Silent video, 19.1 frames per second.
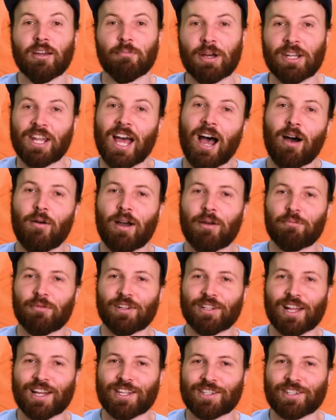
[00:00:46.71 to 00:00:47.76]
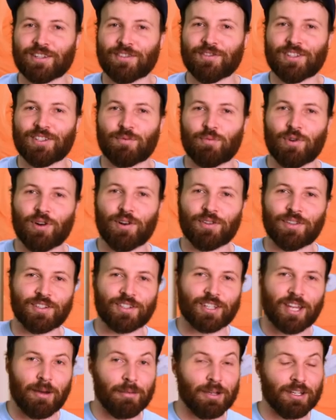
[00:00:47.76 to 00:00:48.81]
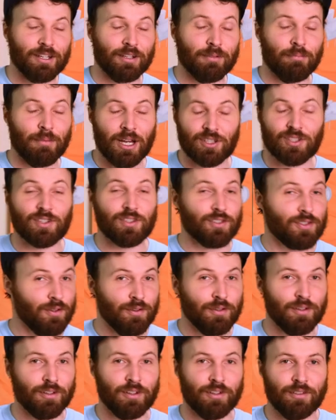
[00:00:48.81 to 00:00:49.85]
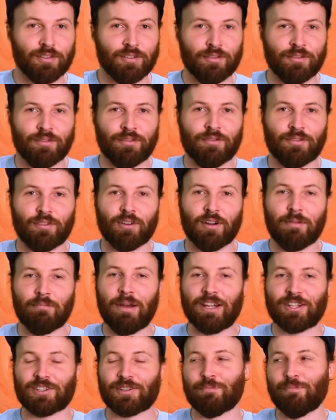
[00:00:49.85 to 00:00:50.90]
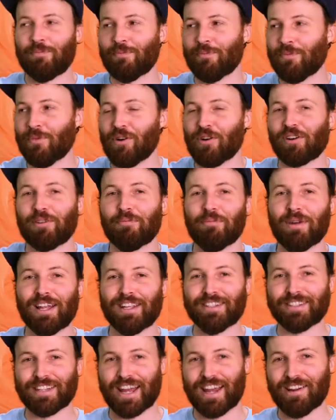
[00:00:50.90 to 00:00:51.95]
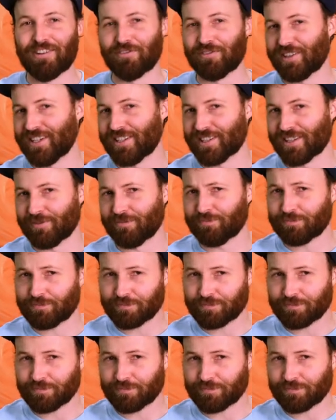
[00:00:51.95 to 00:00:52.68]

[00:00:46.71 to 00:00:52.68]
But now I'm realizing this world is coming much sooner for a much more mundane reason.